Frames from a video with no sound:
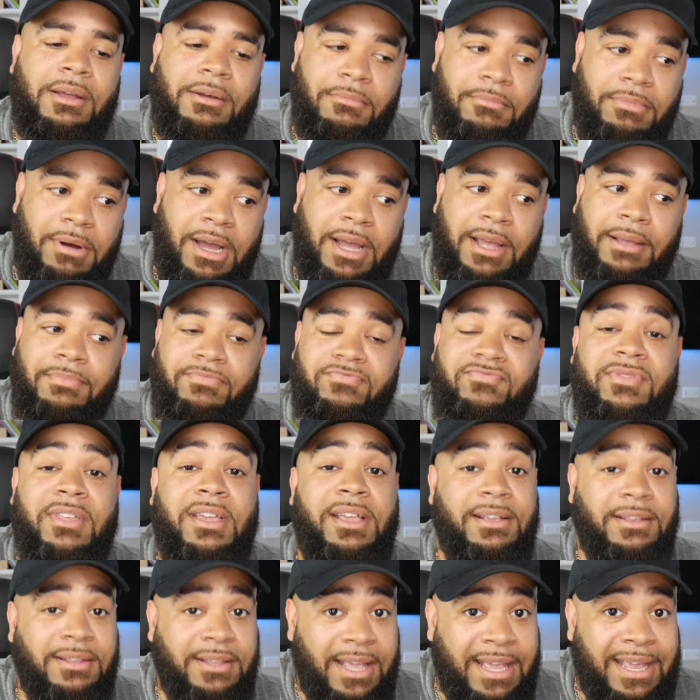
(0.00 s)
But
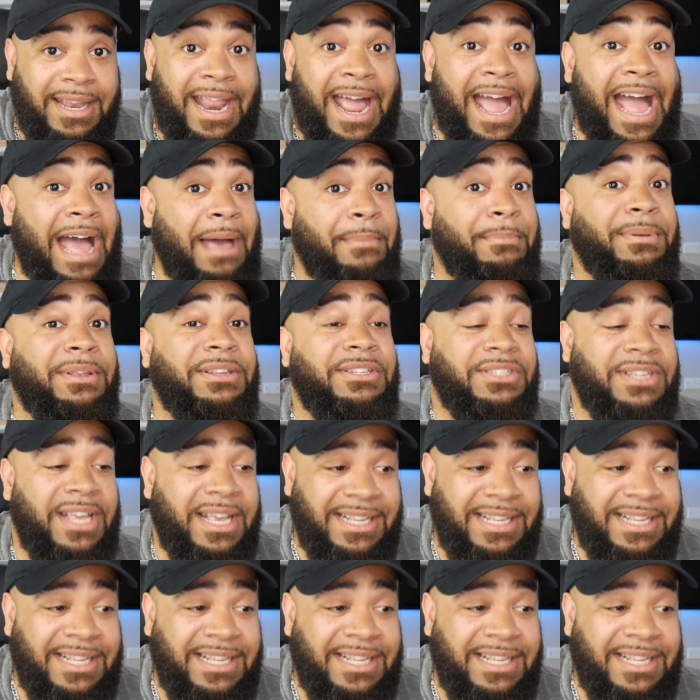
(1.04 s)
it happens